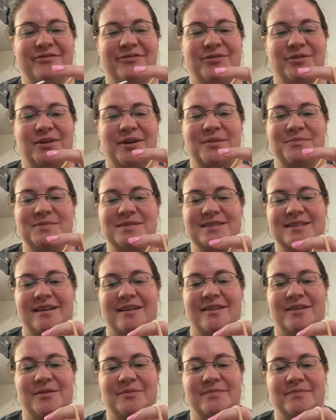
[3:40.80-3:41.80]
from
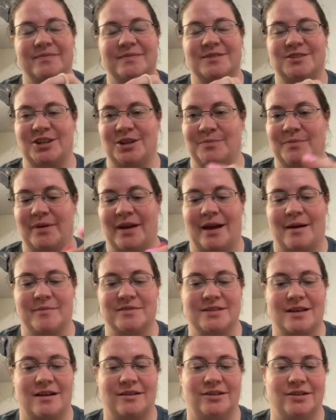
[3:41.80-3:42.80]
some cheap
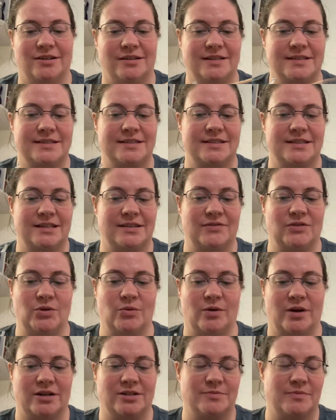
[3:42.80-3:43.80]
Amazon hooks. If you
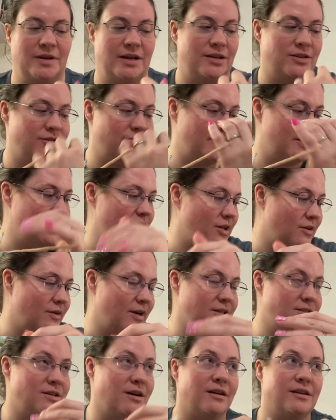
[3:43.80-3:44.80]
watch my other video,
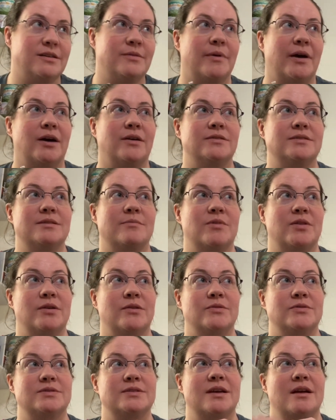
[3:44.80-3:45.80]
I talked about some of
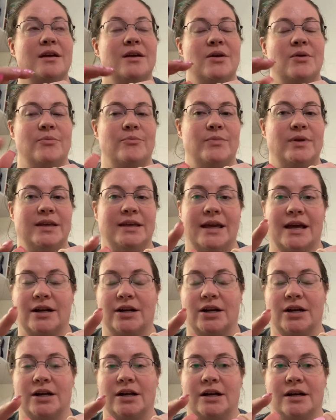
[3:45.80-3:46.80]
those
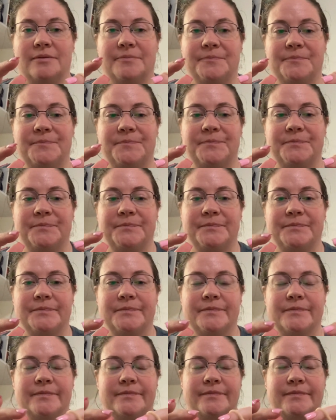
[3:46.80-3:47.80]
beginner,
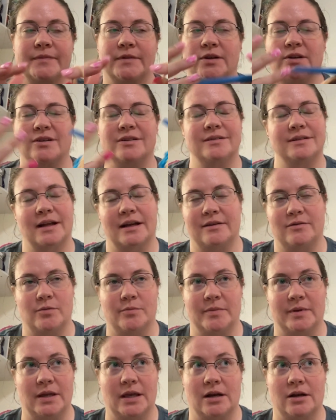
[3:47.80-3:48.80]
or not even
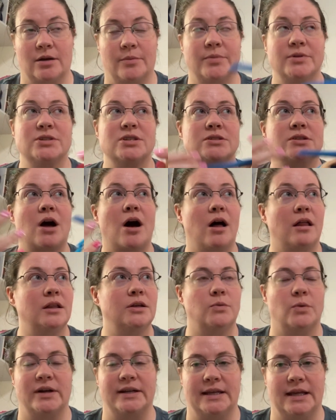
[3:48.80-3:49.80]
beginner, but just
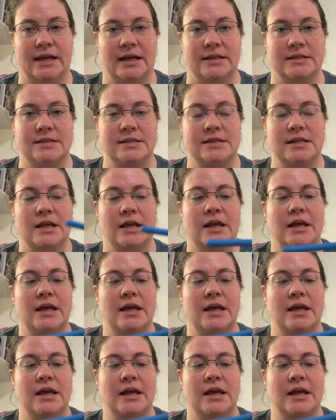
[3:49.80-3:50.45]
all-in-one kits